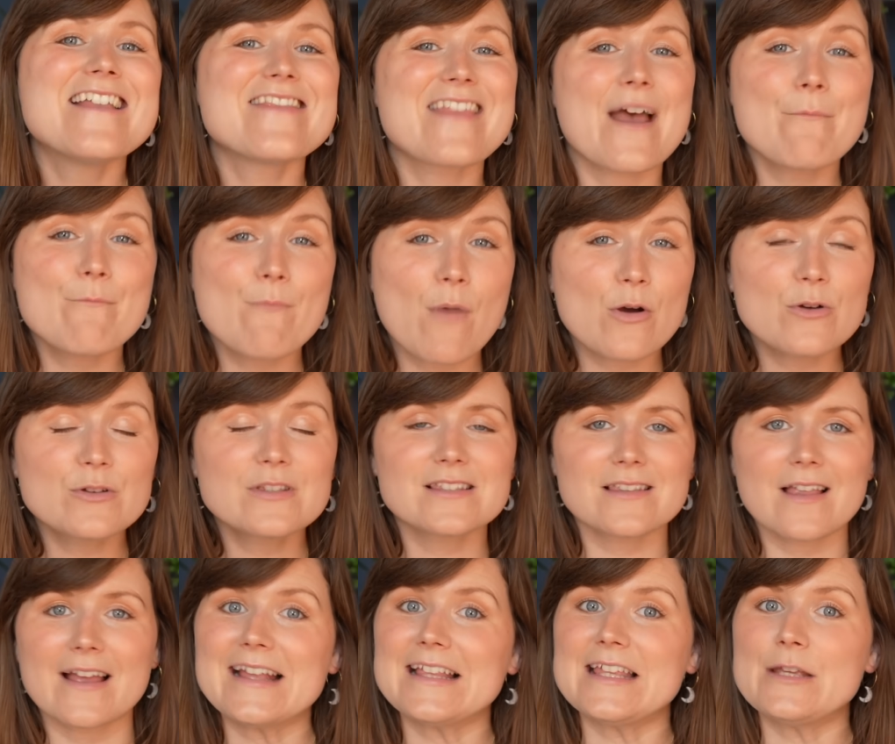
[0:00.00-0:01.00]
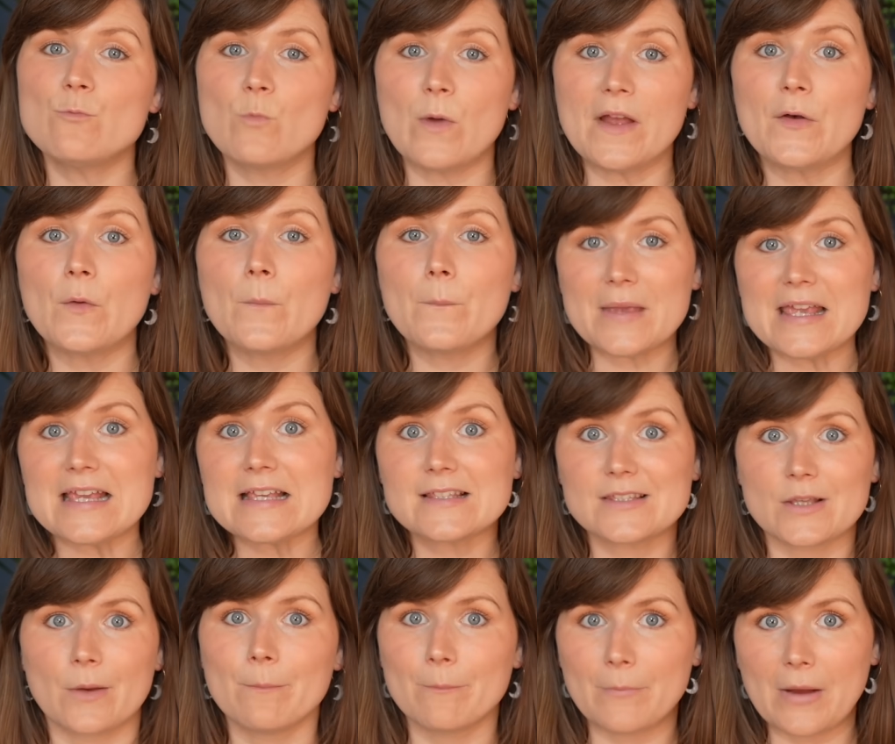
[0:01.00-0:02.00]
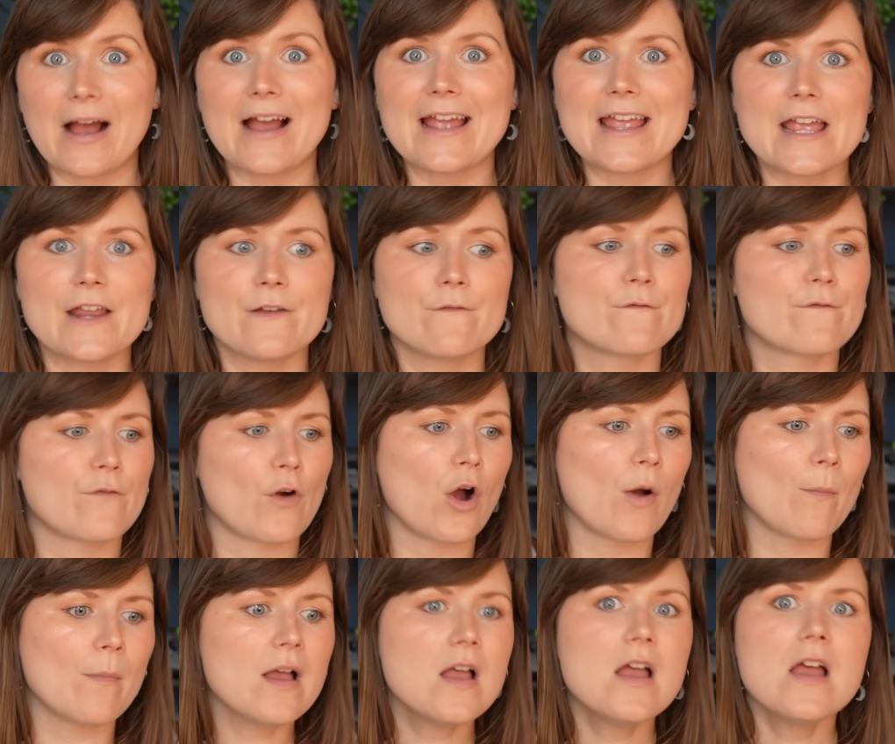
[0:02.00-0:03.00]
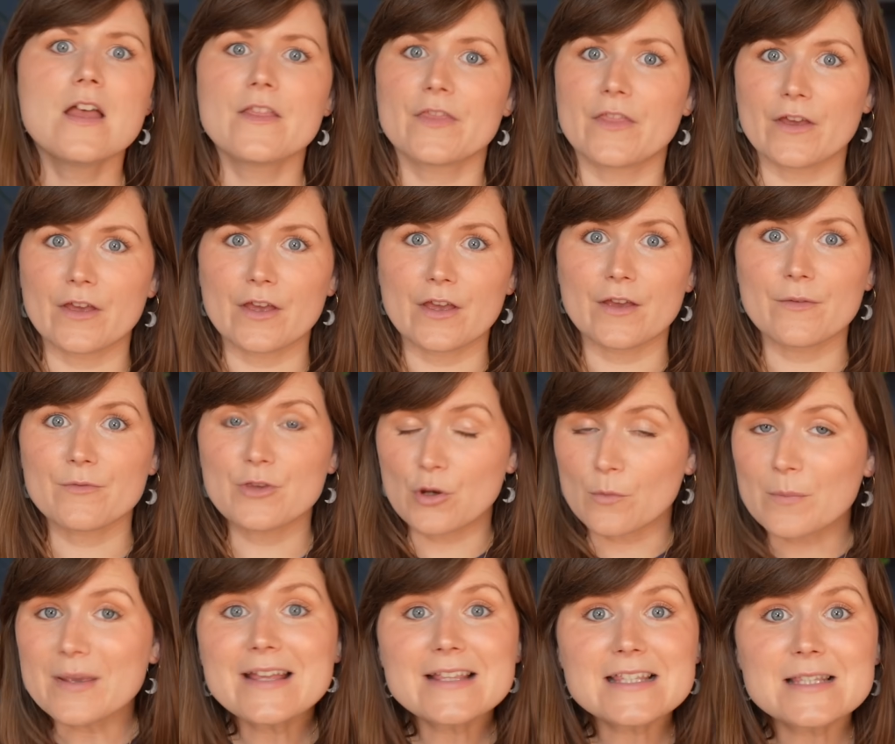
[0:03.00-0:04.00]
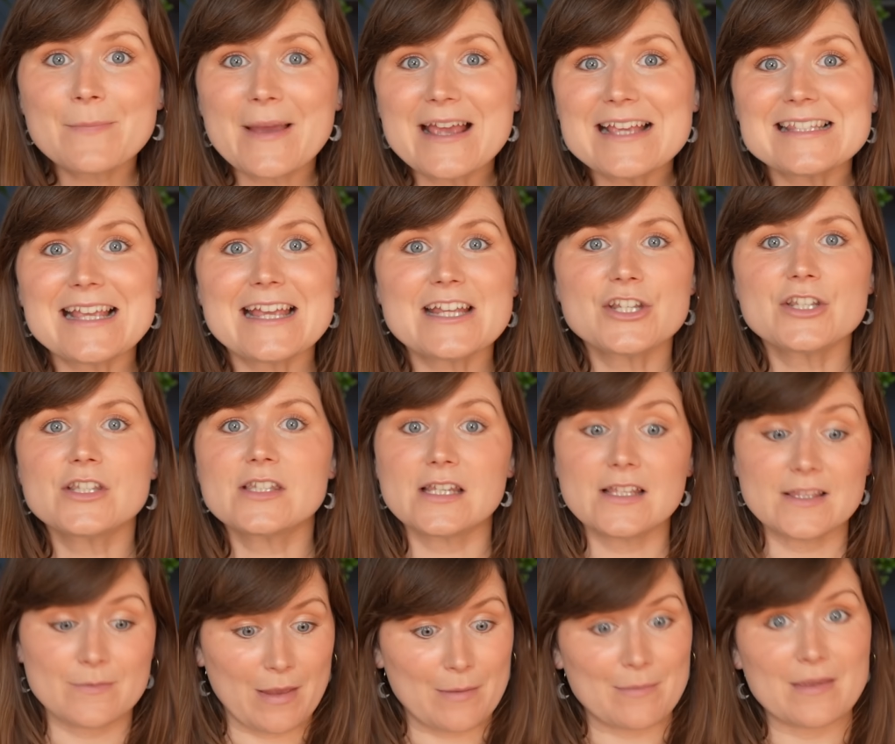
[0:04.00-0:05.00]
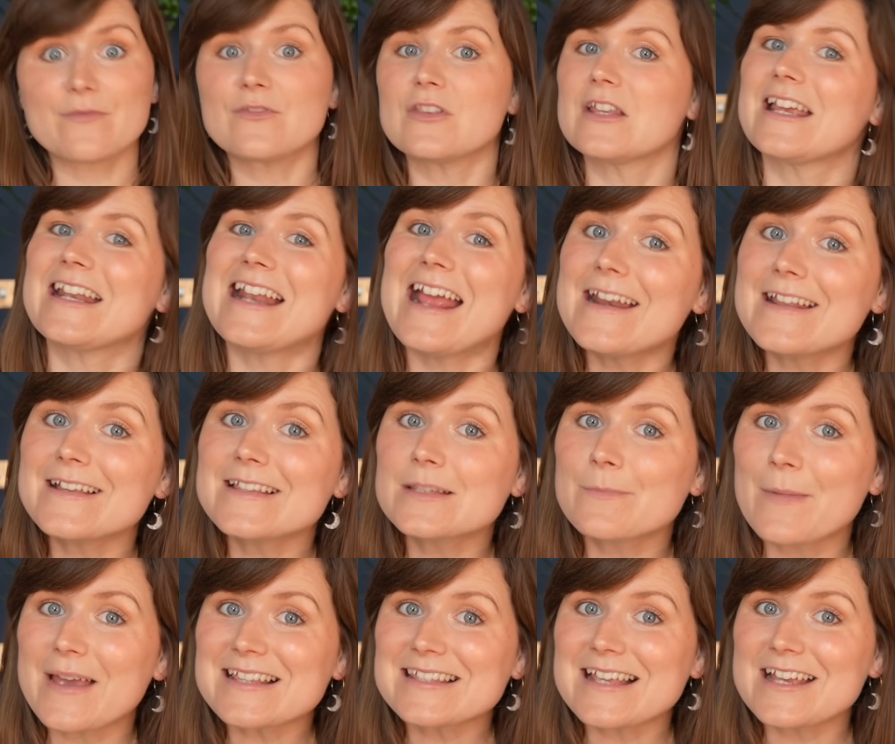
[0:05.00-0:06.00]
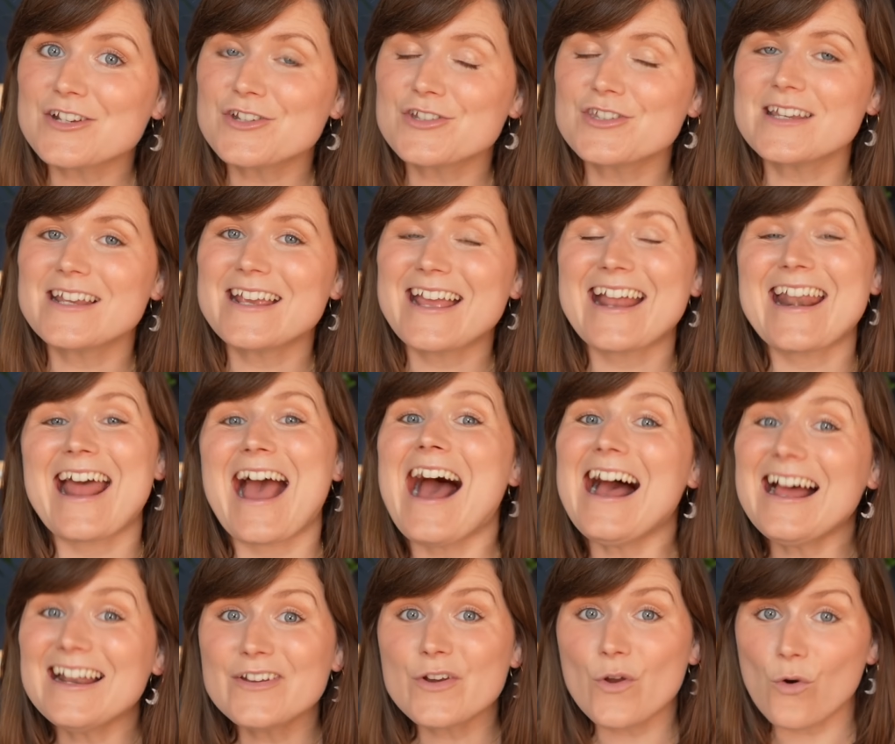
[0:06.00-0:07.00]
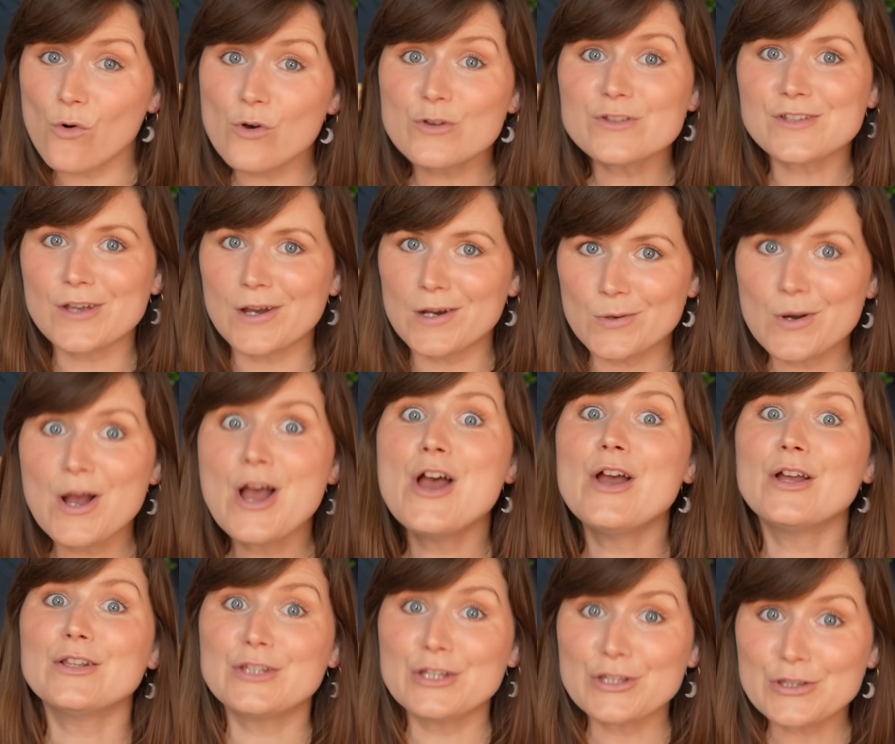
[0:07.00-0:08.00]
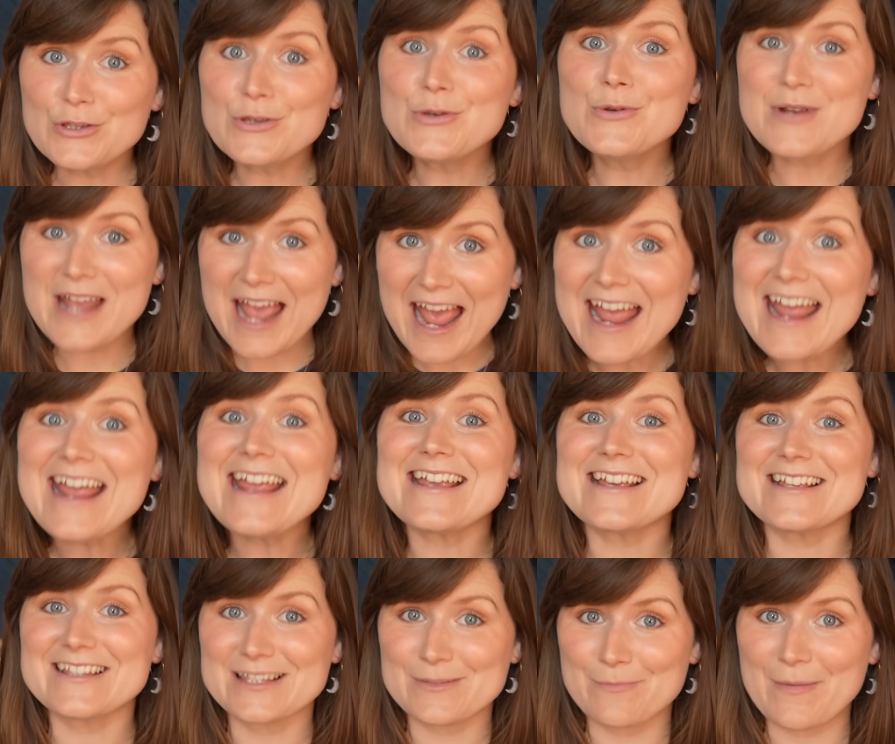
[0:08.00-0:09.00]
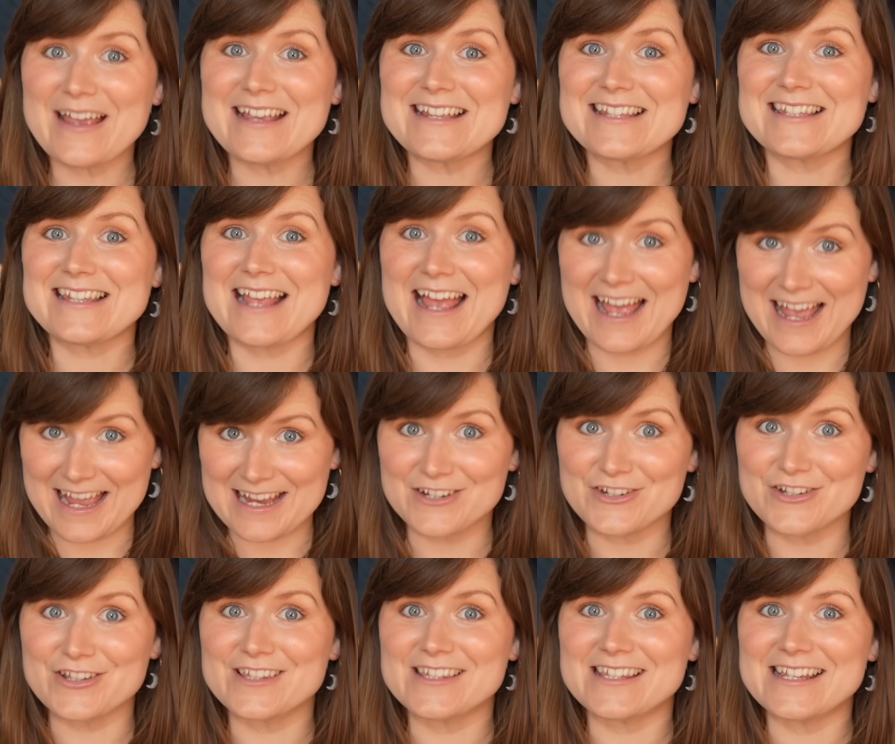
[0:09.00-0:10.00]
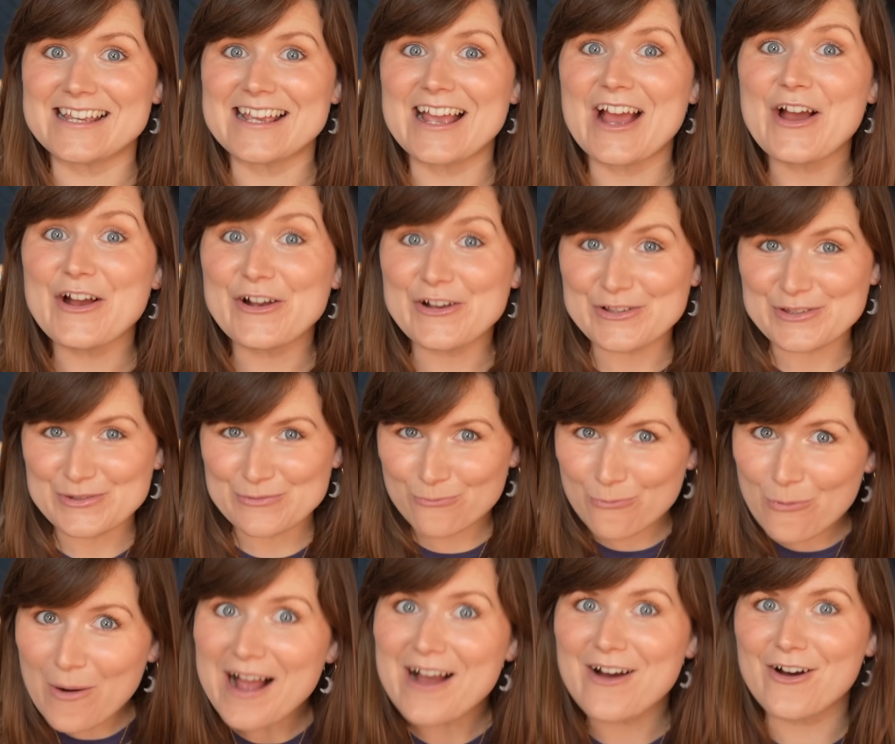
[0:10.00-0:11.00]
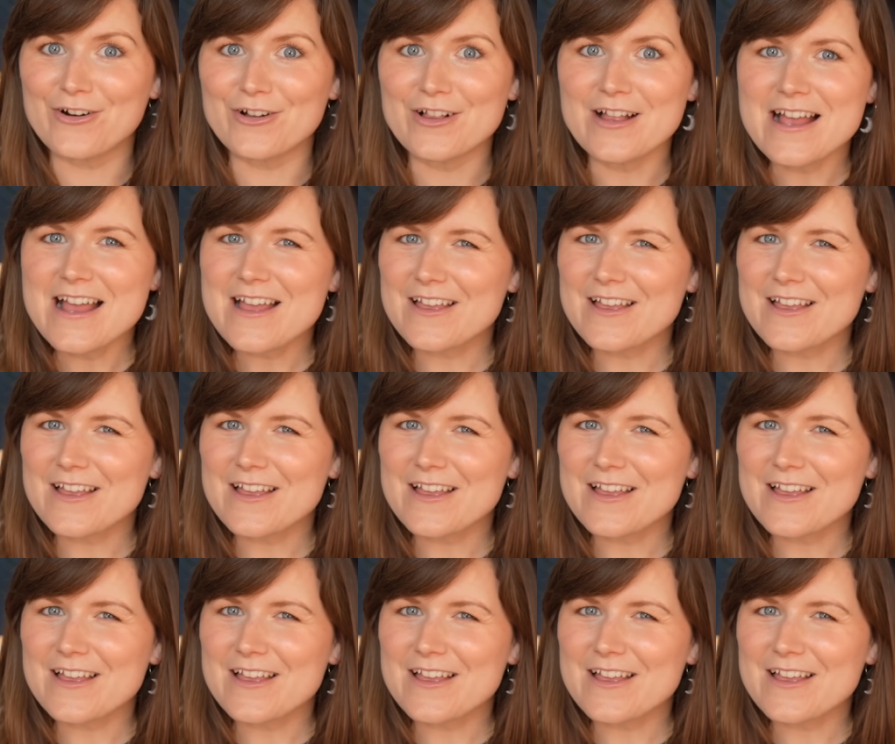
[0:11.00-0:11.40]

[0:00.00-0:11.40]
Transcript: there most likely will be some buy-in from the European Space Agency, maybe even the Canadian Space Agency again, and also the U K Space Agency as well.